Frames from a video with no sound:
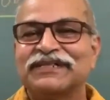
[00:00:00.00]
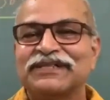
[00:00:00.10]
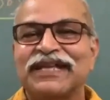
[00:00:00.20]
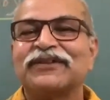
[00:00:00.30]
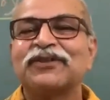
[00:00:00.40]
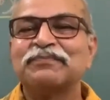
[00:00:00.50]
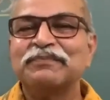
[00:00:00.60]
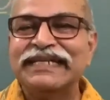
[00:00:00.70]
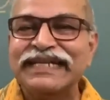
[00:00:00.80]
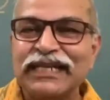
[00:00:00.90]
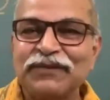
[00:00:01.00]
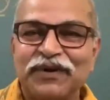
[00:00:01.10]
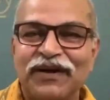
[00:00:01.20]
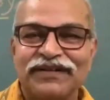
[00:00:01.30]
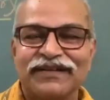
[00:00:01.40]
they are not material
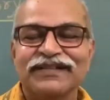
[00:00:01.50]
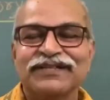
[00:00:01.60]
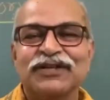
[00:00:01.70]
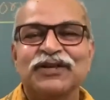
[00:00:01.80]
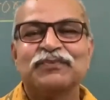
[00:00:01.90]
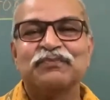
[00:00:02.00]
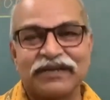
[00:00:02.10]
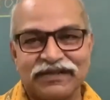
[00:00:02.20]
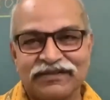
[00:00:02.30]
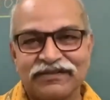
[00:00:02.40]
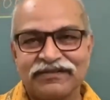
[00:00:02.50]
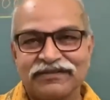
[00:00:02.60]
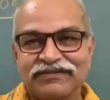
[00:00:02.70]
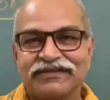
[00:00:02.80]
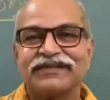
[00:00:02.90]
particles,
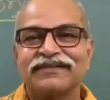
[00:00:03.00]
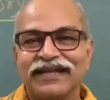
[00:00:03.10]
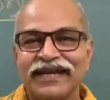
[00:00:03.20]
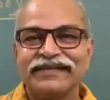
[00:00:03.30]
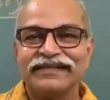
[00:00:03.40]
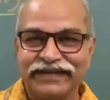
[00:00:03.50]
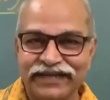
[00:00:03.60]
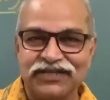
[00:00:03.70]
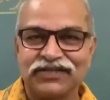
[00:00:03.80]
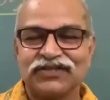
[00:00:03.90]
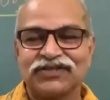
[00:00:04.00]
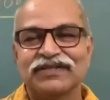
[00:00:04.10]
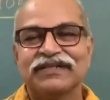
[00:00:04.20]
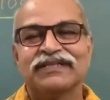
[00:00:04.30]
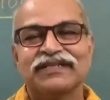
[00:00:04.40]
but that light
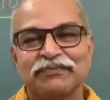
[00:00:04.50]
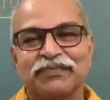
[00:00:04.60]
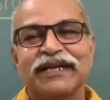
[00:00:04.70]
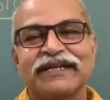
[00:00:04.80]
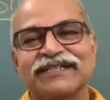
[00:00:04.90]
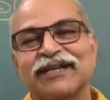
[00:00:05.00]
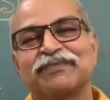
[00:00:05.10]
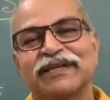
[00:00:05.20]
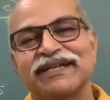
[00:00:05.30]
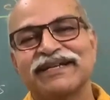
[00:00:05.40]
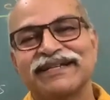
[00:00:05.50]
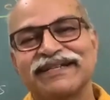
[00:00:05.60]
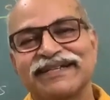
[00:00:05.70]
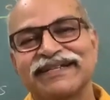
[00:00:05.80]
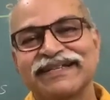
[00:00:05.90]
is separate
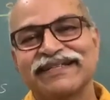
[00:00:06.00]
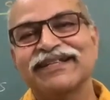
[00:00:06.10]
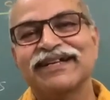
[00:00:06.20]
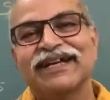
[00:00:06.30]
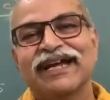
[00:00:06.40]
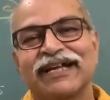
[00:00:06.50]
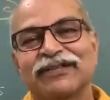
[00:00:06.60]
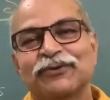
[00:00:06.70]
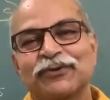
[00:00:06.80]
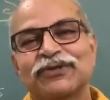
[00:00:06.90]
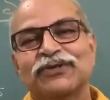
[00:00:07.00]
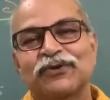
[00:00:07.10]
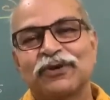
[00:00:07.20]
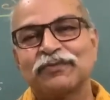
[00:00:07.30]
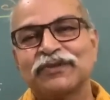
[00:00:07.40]
entities, and those
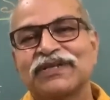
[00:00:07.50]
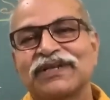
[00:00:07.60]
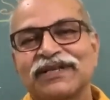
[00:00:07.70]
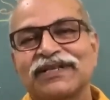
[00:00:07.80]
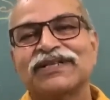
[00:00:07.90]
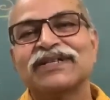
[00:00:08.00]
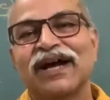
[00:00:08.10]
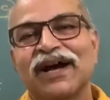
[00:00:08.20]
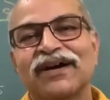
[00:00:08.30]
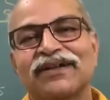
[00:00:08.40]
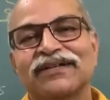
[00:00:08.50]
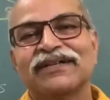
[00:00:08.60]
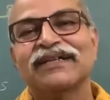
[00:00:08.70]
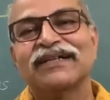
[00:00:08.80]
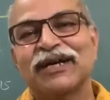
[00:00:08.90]
corpuscles
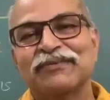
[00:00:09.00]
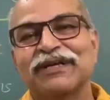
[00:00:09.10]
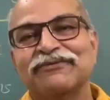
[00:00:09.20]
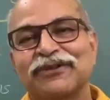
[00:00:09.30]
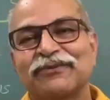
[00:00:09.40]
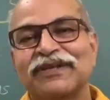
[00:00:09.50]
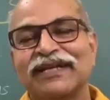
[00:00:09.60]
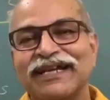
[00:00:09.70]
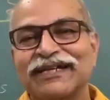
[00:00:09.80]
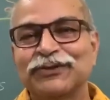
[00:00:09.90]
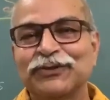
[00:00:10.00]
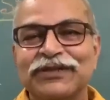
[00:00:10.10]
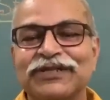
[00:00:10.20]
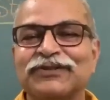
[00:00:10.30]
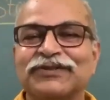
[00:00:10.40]
are coming from the light
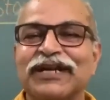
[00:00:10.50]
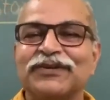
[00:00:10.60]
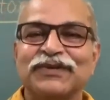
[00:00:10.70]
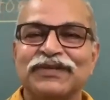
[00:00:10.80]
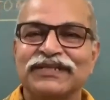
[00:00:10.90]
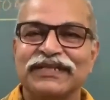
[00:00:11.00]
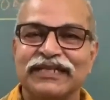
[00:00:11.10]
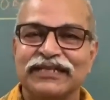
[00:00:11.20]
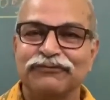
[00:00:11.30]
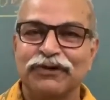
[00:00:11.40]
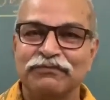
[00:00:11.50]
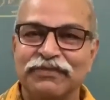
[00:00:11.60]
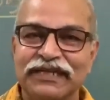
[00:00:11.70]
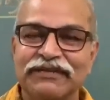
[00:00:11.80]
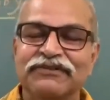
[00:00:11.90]
source. So that was his firm
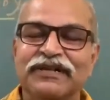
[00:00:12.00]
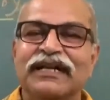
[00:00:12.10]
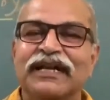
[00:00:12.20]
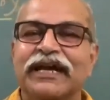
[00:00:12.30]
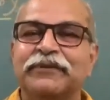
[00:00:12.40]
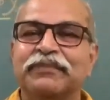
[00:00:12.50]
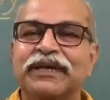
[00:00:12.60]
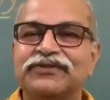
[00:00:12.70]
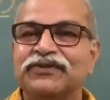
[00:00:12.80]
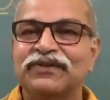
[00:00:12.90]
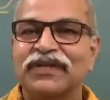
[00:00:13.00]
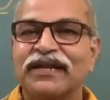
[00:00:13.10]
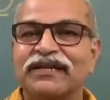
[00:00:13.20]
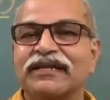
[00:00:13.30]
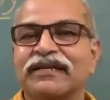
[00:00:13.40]
belief, and based on
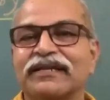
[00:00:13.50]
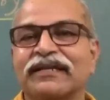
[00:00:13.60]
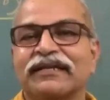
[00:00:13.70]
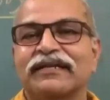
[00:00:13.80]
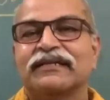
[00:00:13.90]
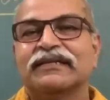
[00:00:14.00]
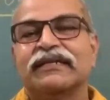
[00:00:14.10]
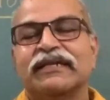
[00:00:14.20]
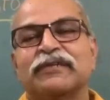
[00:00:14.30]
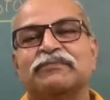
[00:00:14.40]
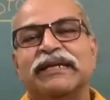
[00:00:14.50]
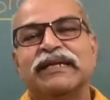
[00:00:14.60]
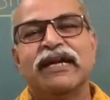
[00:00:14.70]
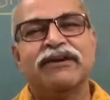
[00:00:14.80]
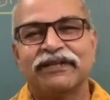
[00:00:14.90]
that he
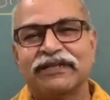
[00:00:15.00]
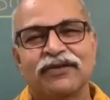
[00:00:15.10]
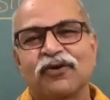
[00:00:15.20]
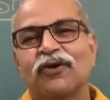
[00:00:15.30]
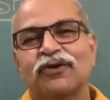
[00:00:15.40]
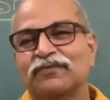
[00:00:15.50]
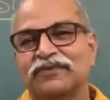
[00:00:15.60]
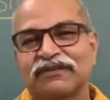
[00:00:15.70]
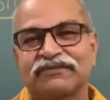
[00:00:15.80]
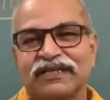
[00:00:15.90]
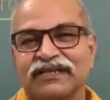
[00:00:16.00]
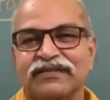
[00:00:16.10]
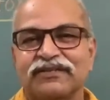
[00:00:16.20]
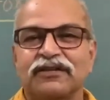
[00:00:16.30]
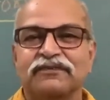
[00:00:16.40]
explained everything, all
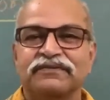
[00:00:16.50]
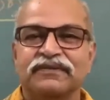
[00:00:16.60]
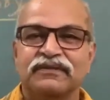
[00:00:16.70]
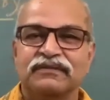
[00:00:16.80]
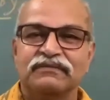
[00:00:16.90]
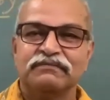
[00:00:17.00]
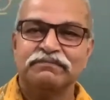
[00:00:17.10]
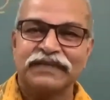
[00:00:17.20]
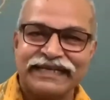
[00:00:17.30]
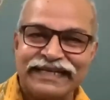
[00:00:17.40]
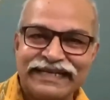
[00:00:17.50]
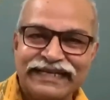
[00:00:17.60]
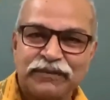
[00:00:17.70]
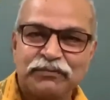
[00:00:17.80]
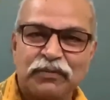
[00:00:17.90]
observations of
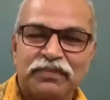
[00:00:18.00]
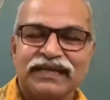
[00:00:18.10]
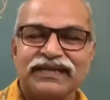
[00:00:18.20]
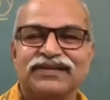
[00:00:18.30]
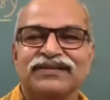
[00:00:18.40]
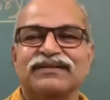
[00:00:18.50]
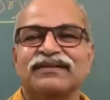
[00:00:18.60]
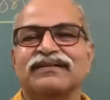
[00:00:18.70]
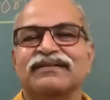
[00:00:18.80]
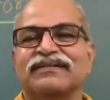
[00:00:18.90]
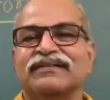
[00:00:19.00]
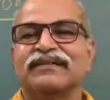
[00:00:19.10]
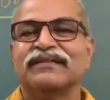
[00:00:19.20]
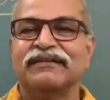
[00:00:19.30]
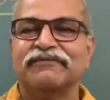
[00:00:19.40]
rectilinear propagation and